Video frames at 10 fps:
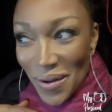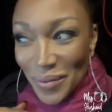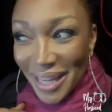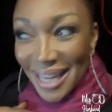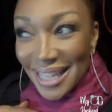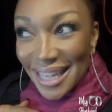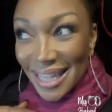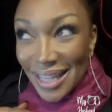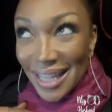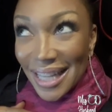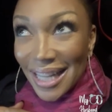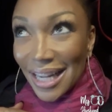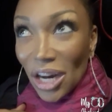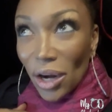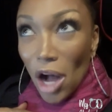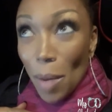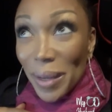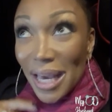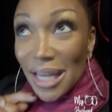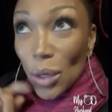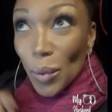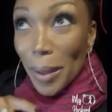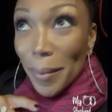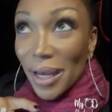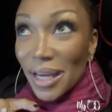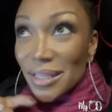Call me in the hip, or call me in the whip.